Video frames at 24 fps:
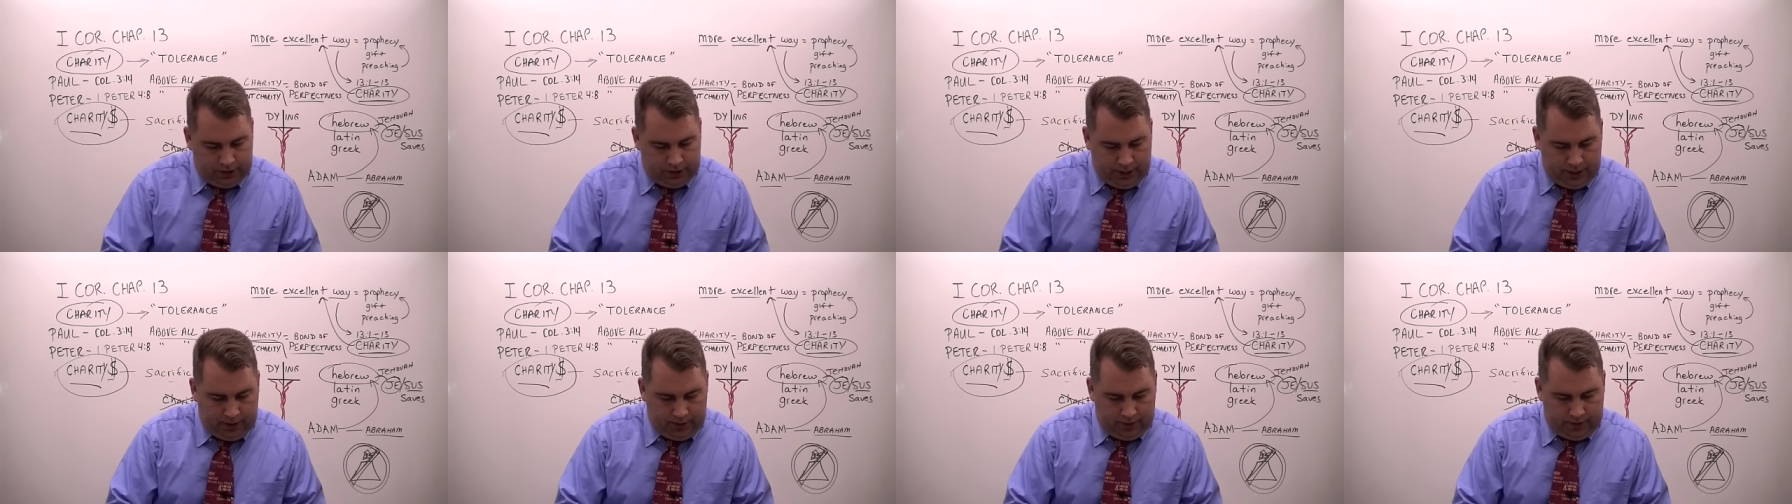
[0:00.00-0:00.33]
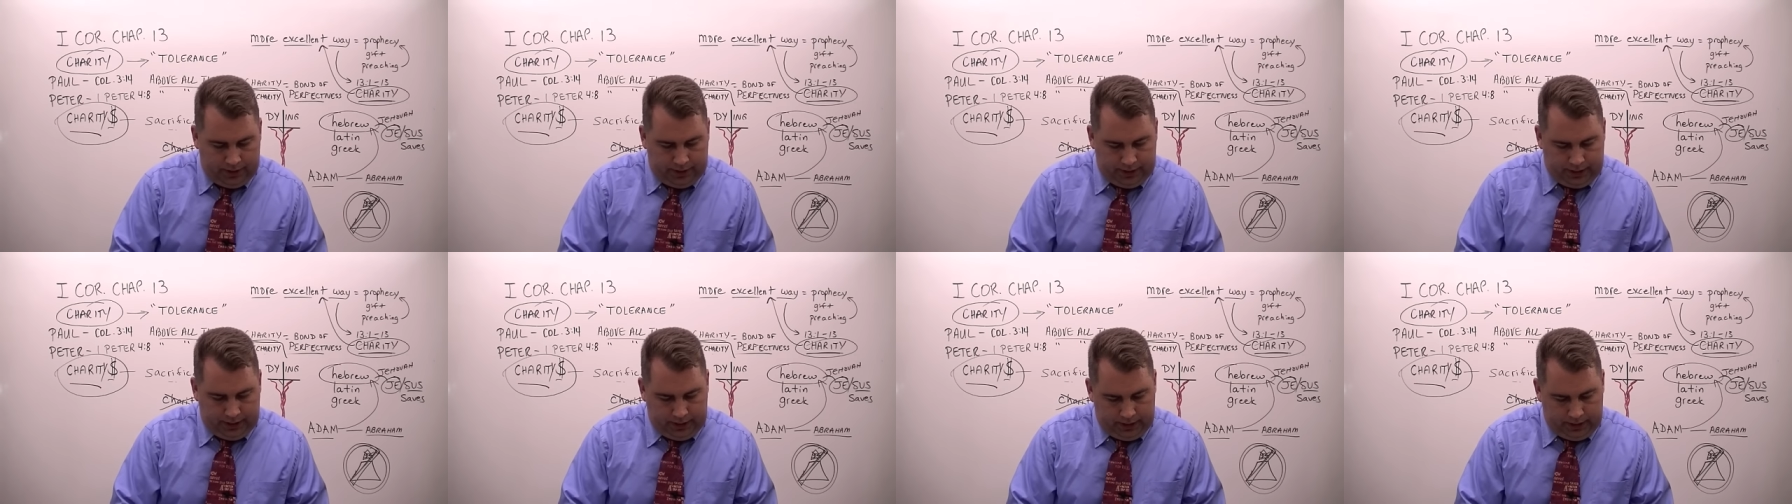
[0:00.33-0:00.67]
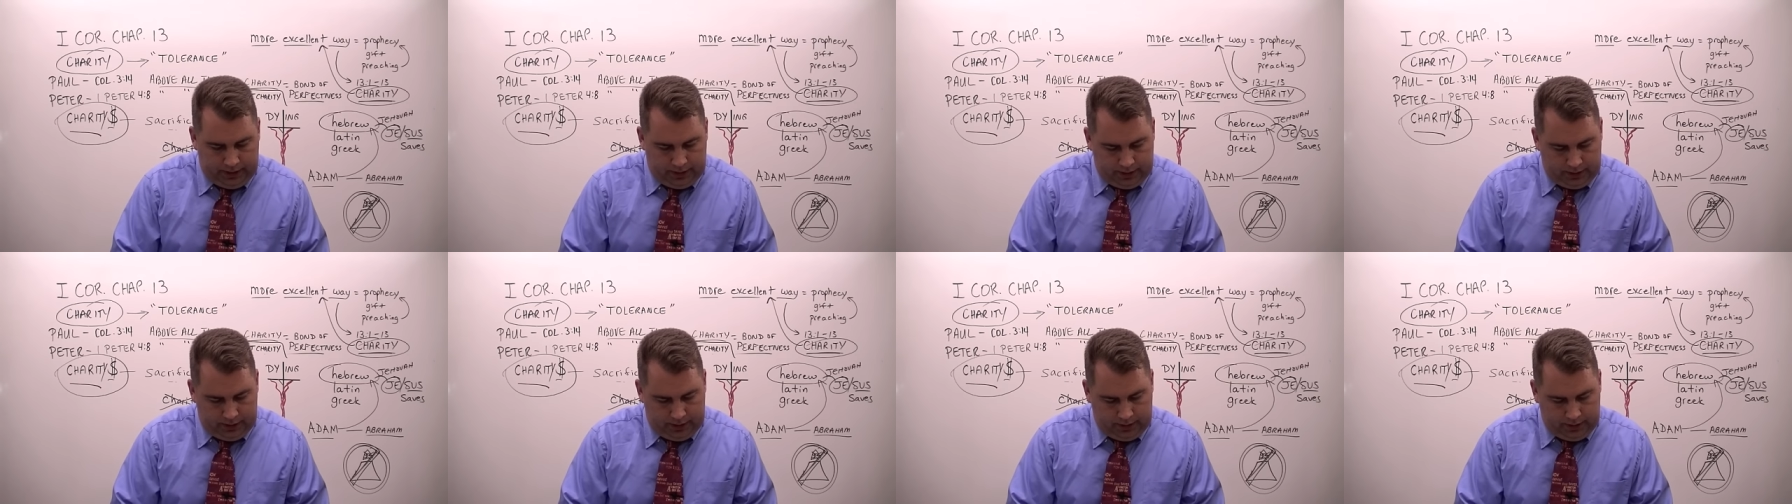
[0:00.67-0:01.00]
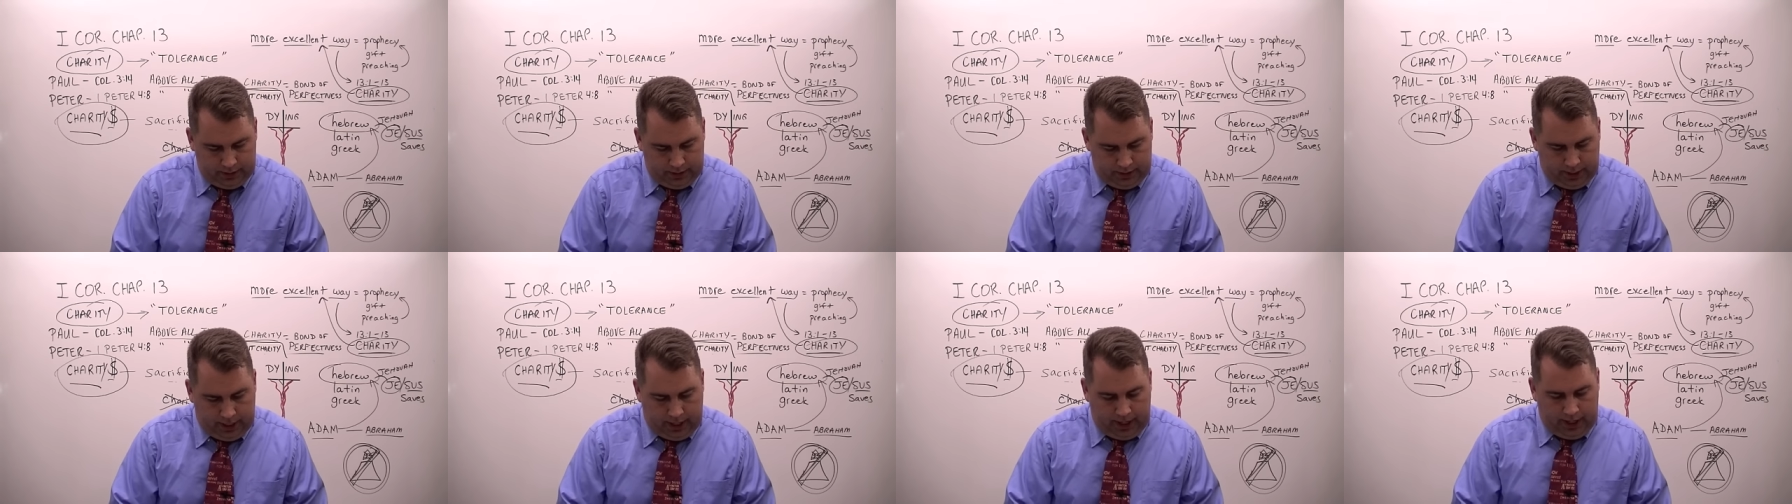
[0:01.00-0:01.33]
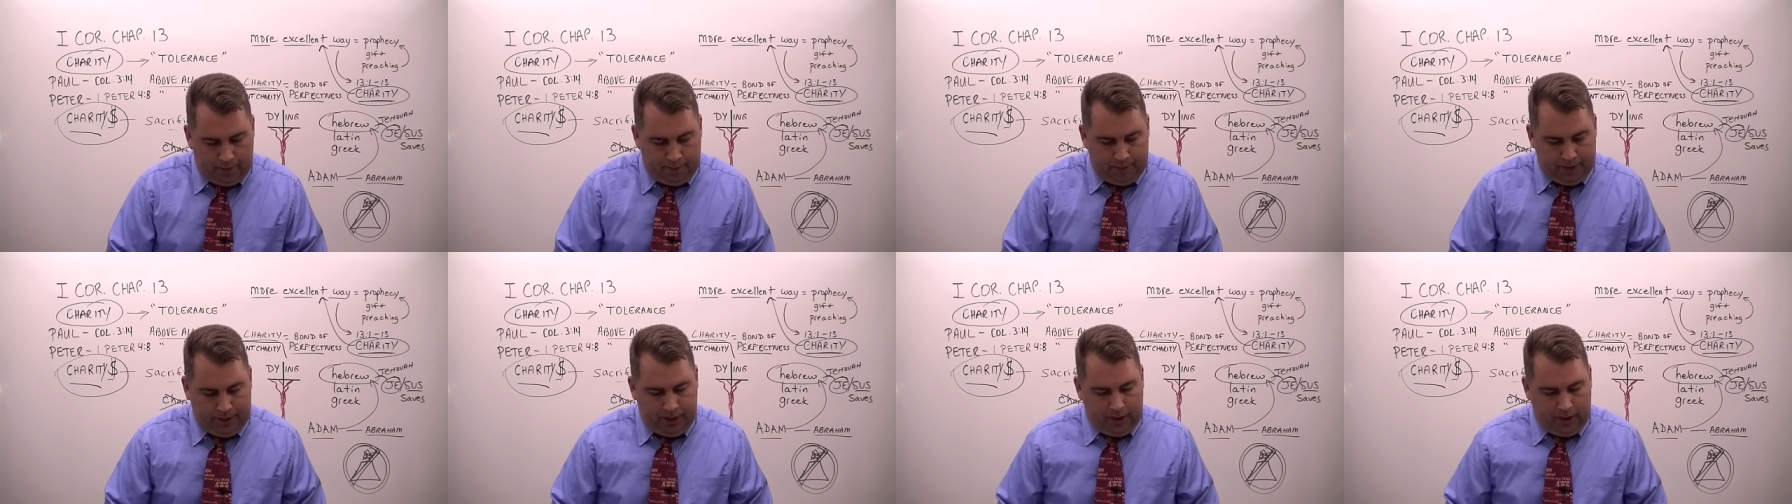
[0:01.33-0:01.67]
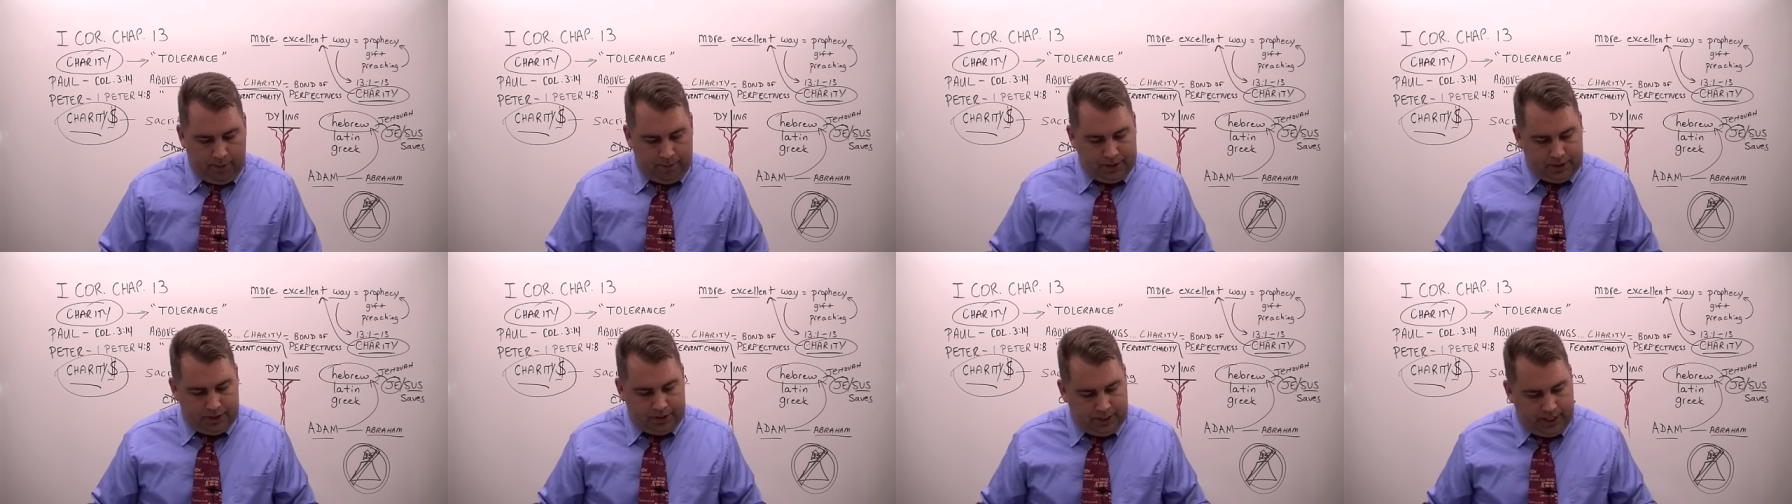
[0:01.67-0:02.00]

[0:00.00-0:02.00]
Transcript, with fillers: charity, I am become a